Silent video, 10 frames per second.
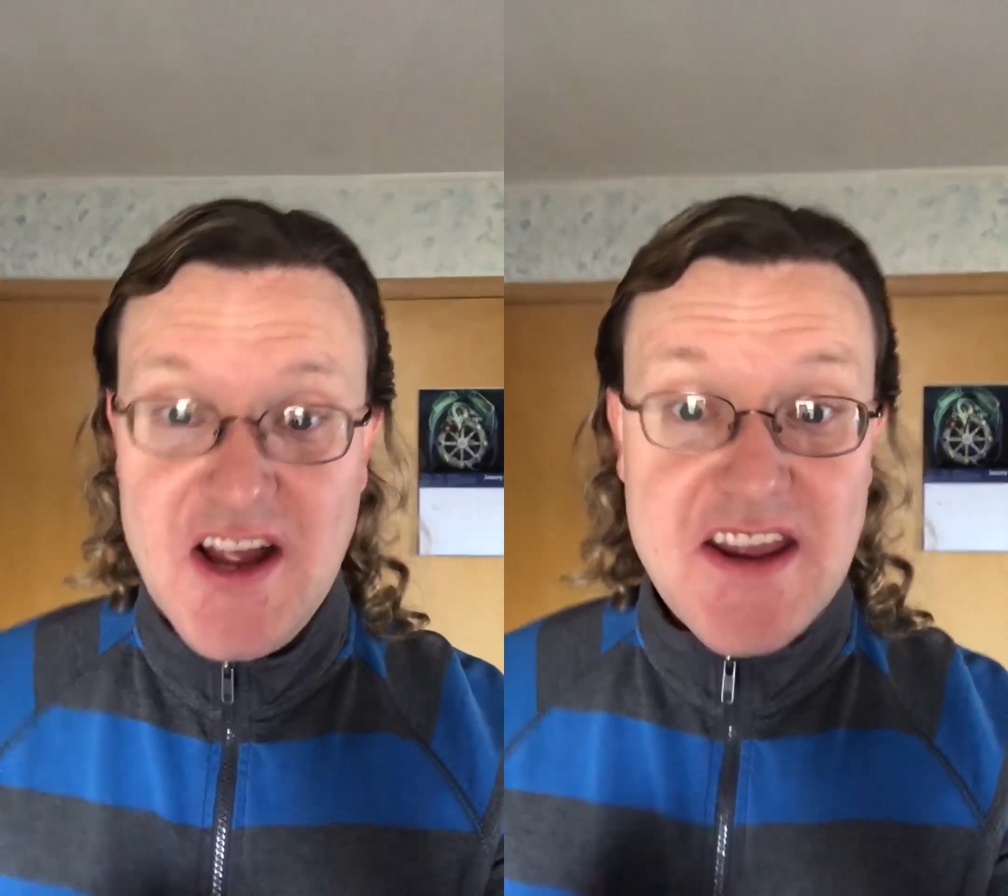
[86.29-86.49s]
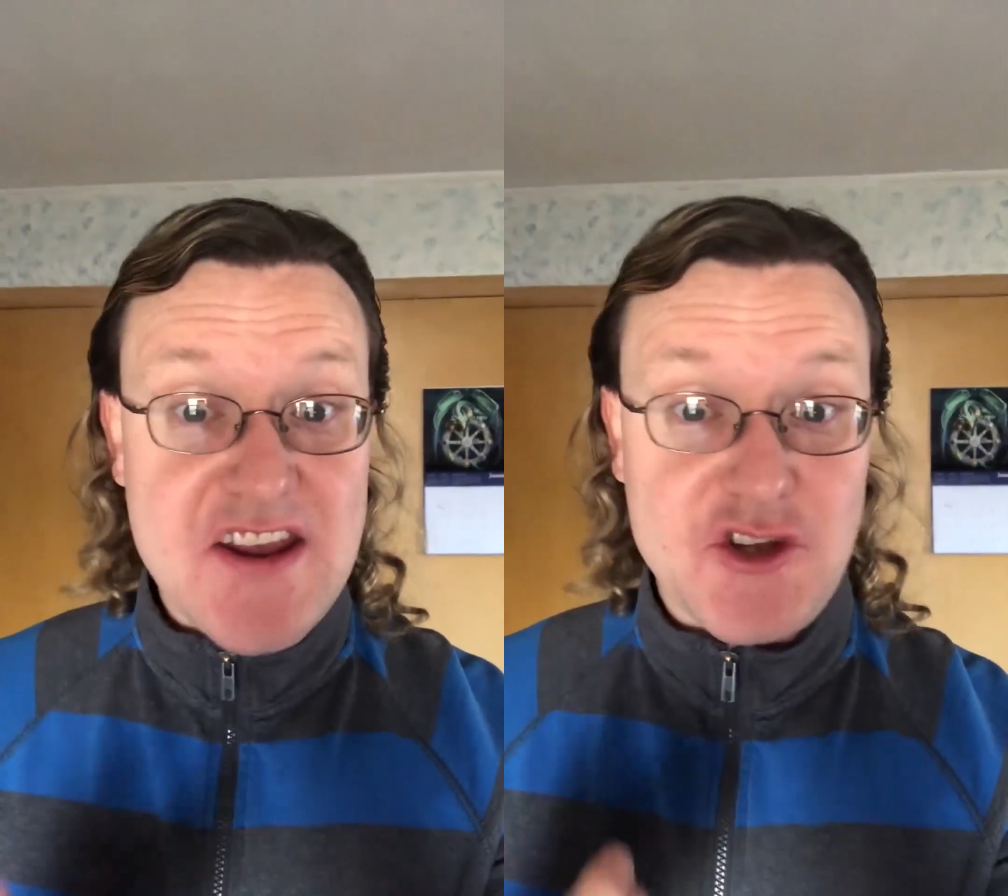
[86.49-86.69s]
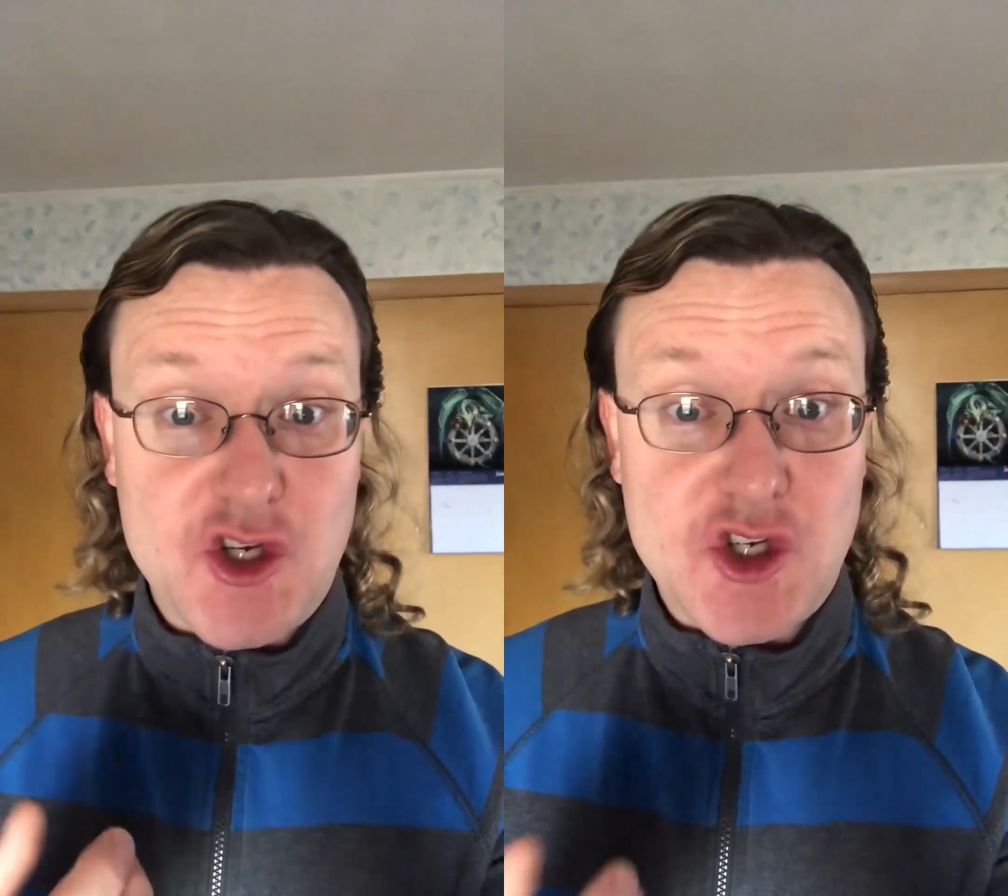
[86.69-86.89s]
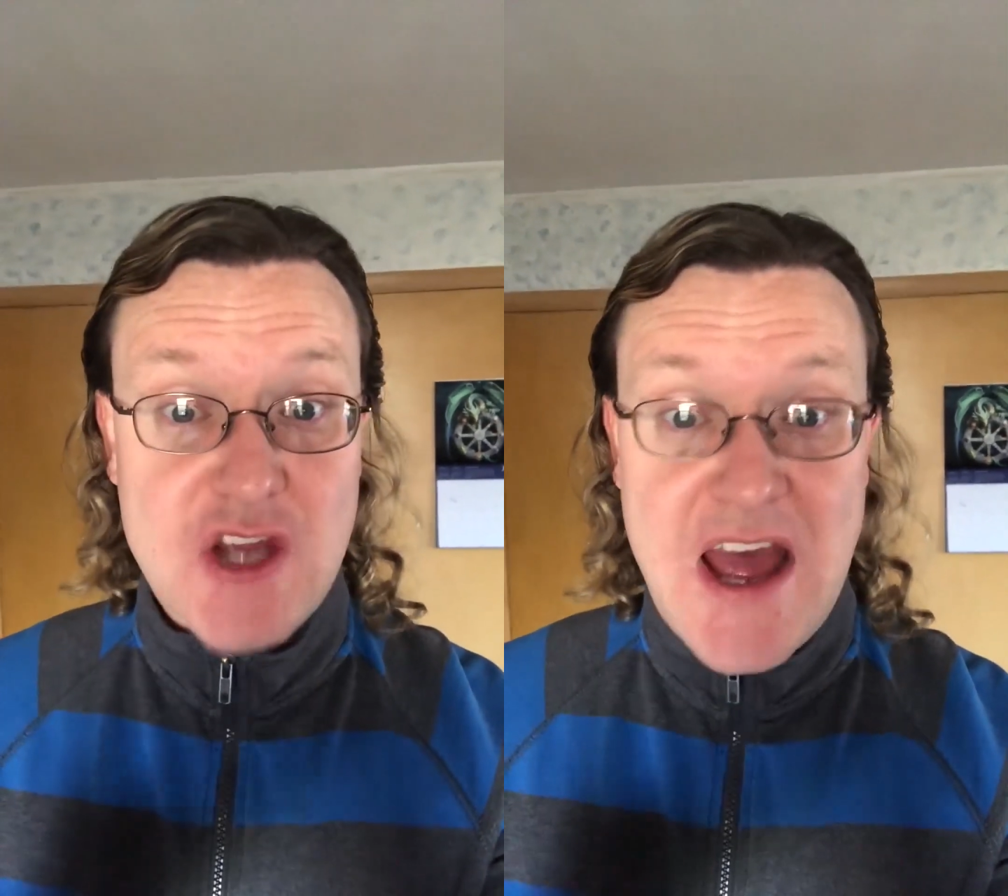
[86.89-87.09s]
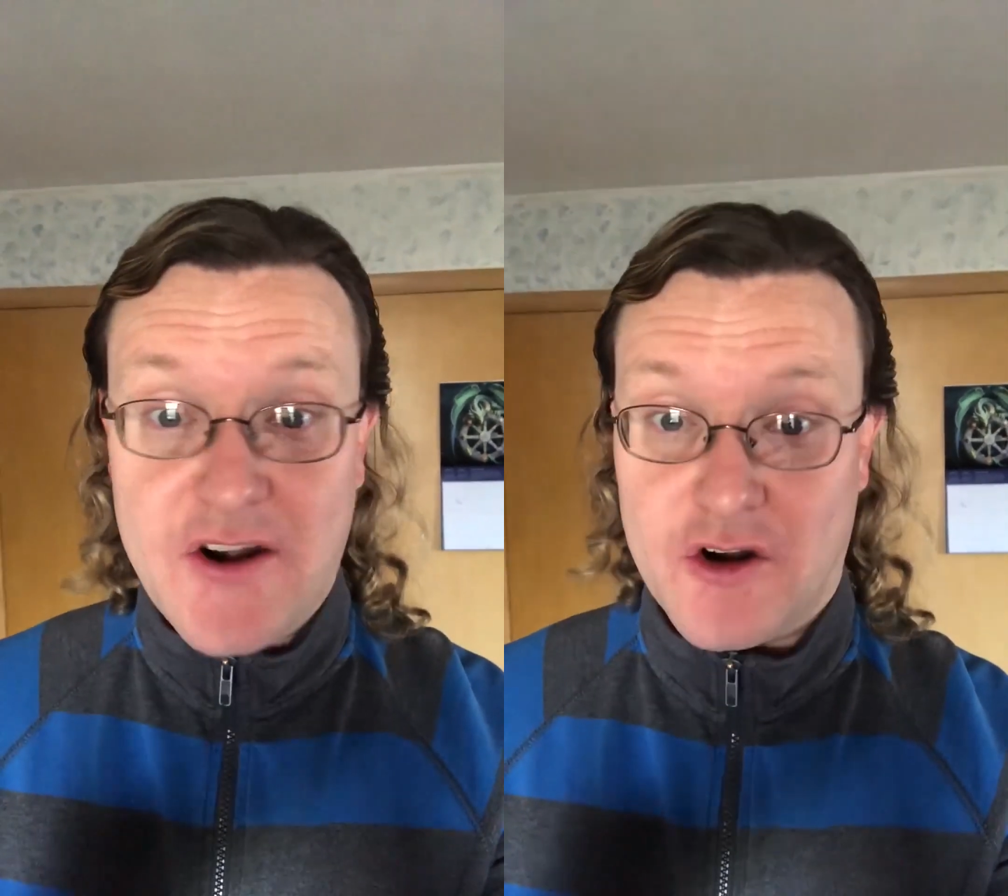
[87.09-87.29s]
can
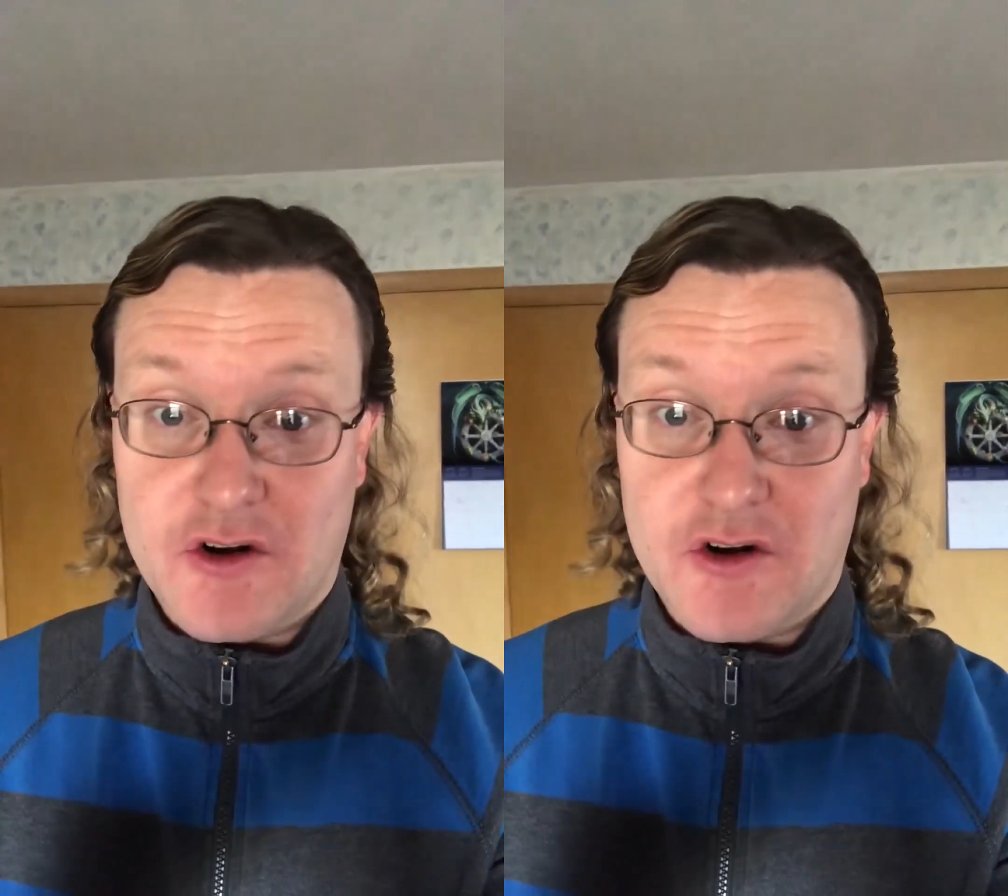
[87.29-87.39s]
shatter